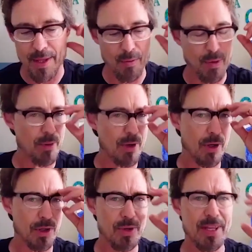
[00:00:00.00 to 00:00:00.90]
We
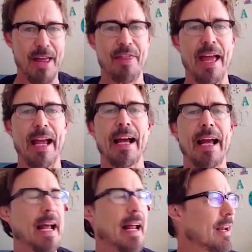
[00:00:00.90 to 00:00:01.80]
were doing that thing
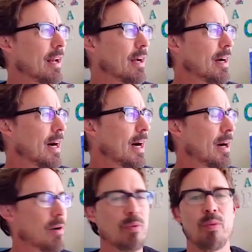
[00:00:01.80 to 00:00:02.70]
and
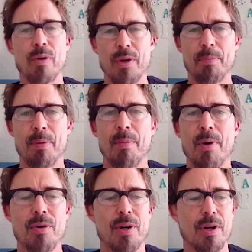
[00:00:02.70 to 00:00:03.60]
uh, we were going to
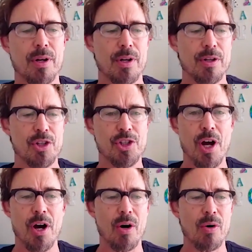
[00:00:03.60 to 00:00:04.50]
promote the
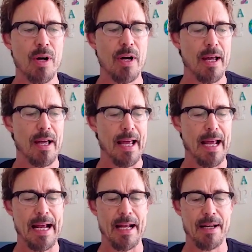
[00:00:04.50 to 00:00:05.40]
show
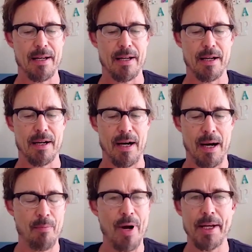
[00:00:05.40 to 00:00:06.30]
and
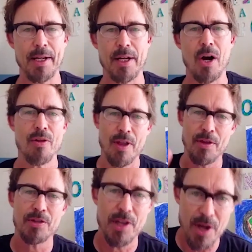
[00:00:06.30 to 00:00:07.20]
I'm ready to go. And then
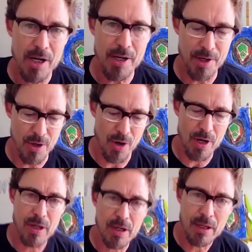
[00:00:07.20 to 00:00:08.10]
there's the knock on the door.
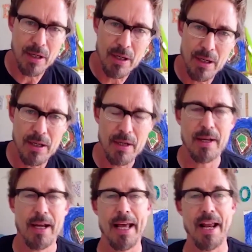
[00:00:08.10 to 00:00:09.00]

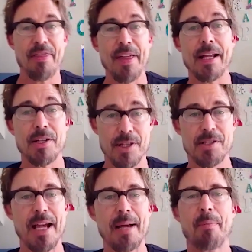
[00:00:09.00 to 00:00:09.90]
And I think it's the
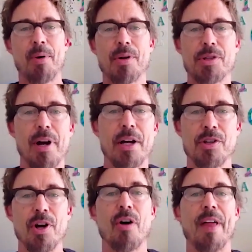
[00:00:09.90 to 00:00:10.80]
segment producer, as you
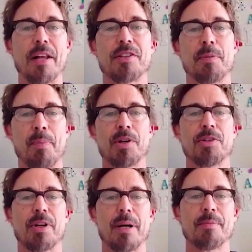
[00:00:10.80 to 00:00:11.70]
know, that's the
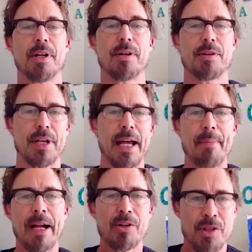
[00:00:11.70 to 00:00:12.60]
person who comes in and goes like, hey,
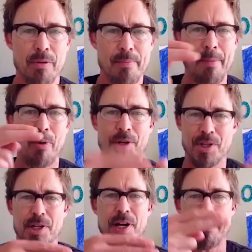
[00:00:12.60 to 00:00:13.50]
Michael, so remember, we're just
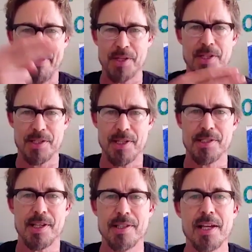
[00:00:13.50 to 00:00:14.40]
going to talk about this, this, this,
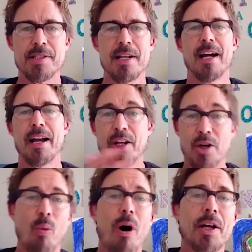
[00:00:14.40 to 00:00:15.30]
this, this, and going
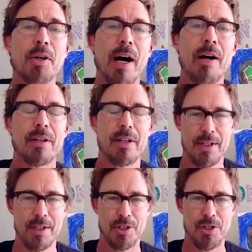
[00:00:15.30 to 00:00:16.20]
to walk you out
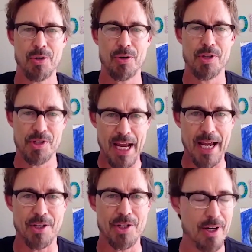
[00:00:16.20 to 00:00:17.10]
to the
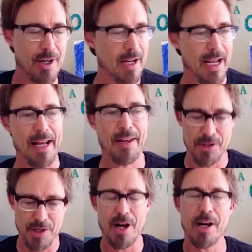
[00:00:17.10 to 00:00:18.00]
stage. And
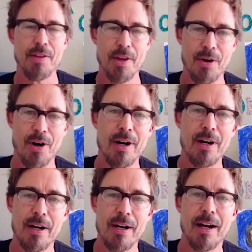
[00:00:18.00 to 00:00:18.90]
there's a knock on the door.
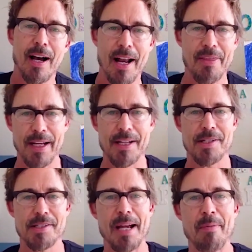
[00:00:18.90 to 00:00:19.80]
And I think it's the
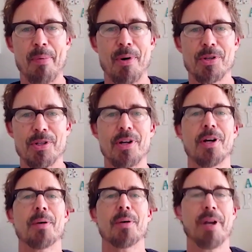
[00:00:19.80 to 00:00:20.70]
segment producer,
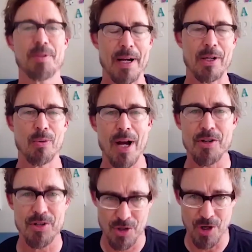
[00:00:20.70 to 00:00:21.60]
but it's Michael
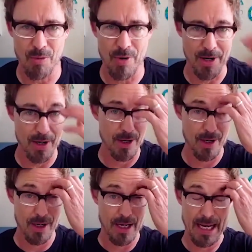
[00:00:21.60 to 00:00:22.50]
Roush, the showrunner.
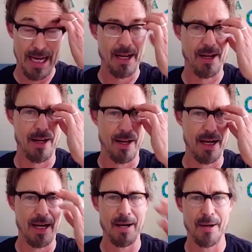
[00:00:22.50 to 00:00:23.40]
And
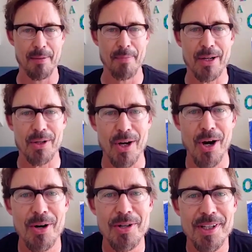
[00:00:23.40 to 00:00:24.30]
uh, Michael
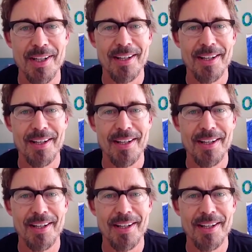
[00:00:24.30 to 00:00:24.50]
goes,